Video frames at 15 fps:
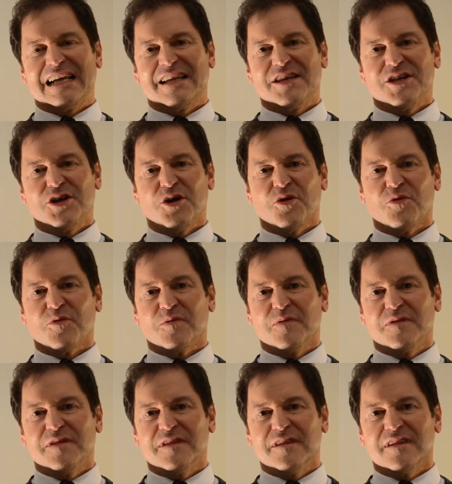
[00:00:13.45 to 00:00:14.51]
You know,
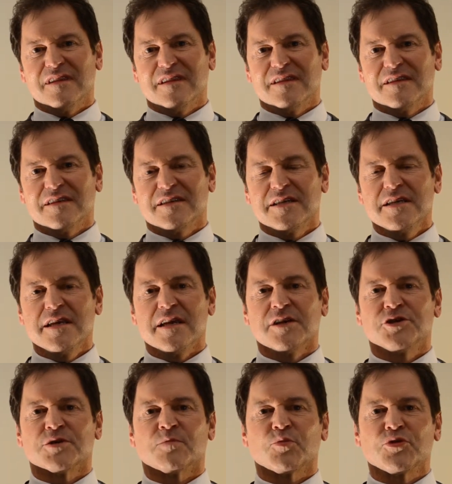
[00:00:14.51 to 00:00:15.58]
the
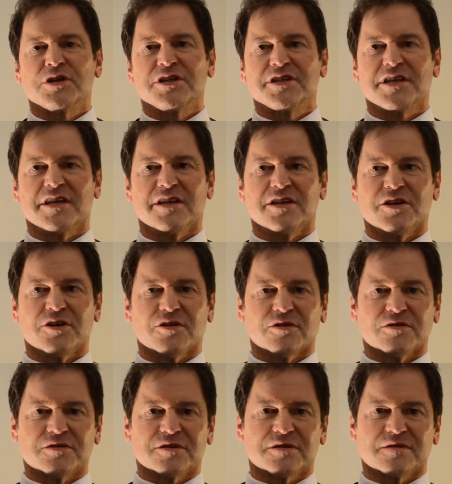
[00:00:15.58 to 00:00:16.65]
teenage and preteen
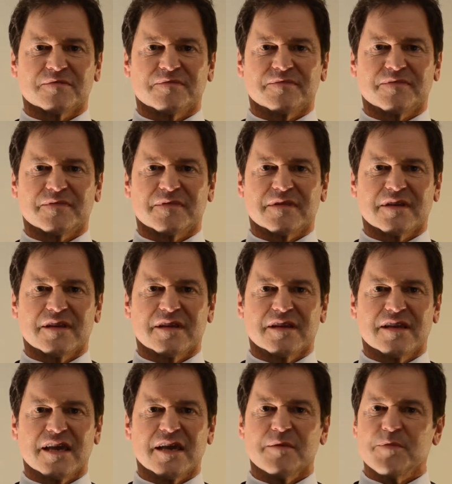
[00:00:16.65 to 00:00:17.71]
years
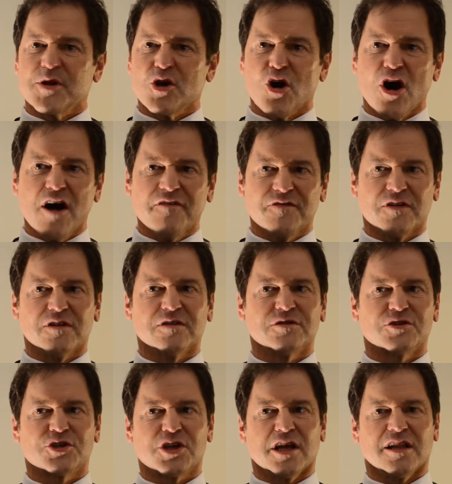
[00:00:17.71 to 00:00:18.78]
can be awful
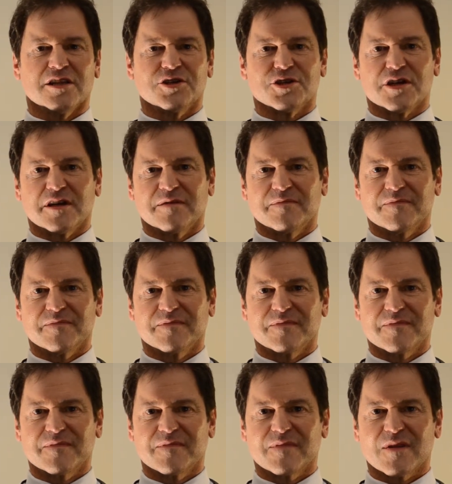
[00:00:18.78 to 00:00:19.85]
challenging.
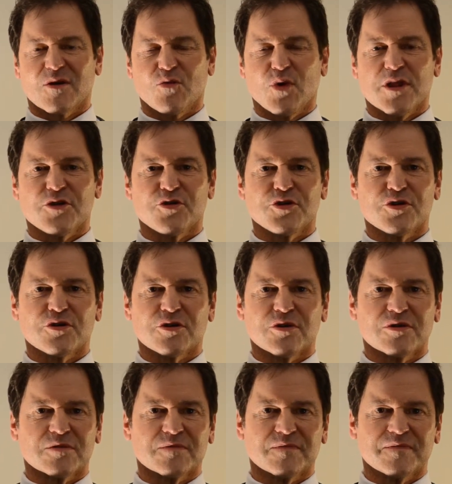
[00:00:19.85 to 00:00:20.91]
Whether
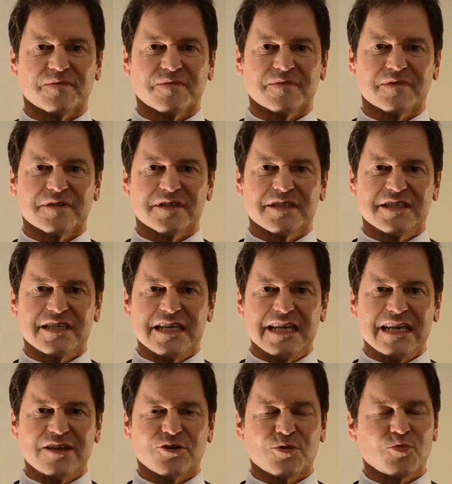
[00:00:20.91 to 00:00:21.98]
your
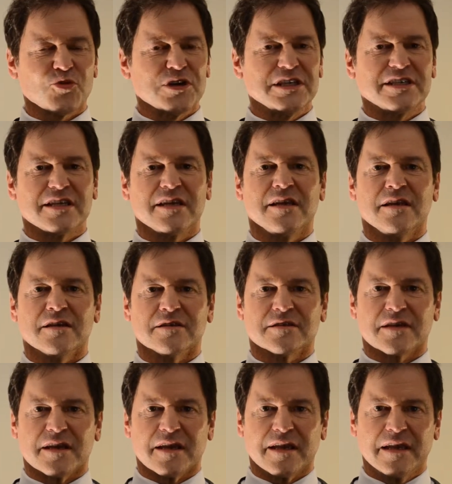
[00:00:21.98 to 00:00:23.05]
teen or preteen is
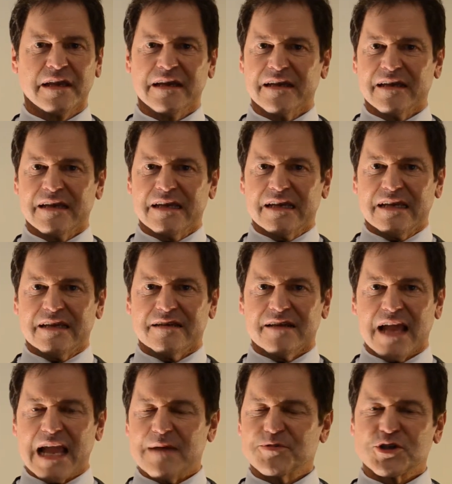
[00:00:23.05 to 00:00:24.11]
a
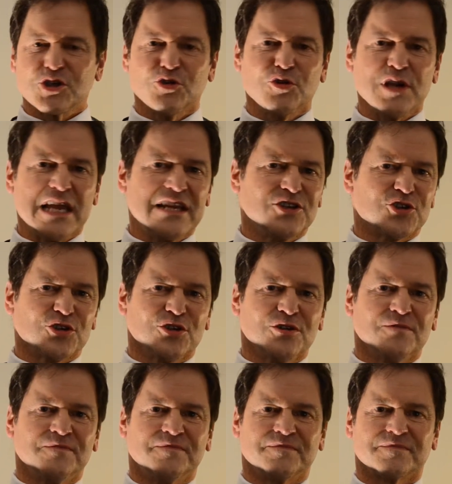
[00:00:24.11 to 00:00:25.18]
absolute angel
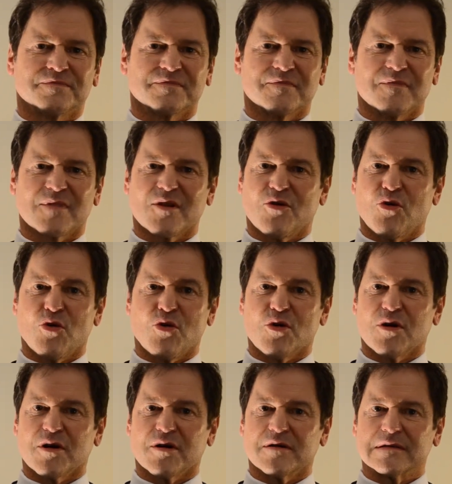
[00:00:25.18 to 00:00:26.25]

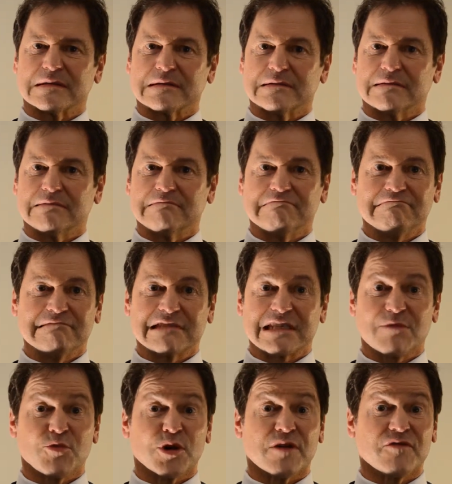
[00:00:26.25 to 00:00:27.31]
or
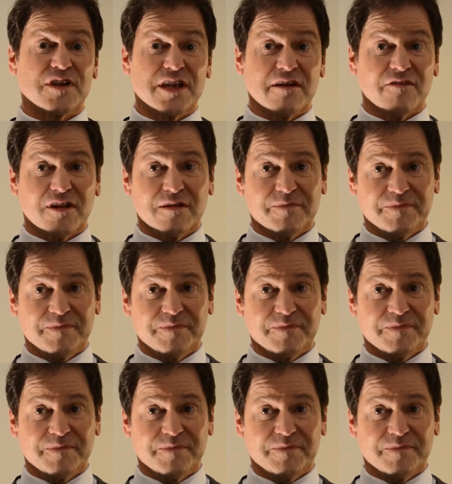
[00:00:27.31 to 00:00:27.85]
somewhat of a devil.